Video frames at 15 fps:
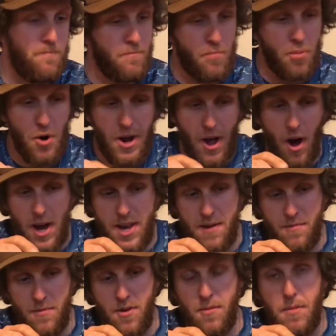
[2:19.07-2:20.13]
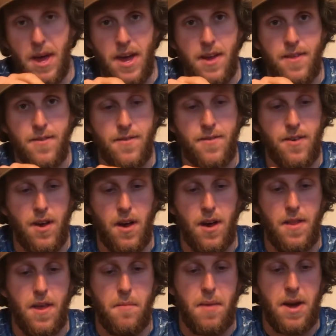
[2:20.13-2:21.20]
Pretty awesome little baits.
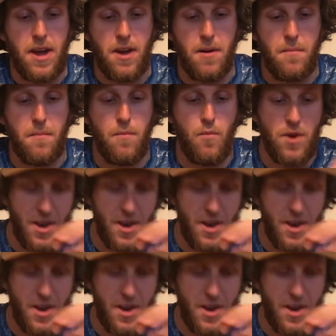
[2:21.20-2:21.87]
They make them with